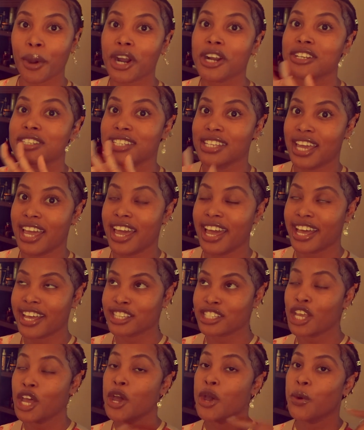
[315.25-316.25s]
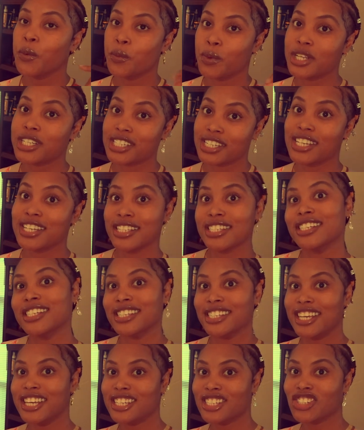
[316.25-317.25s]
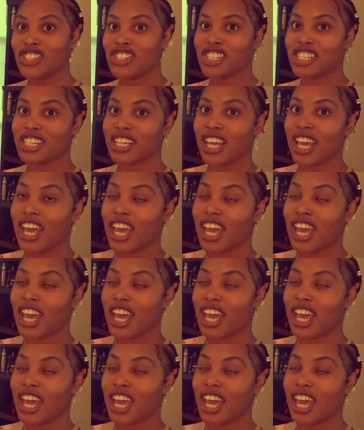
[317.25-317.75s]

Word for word: person has, which is attention,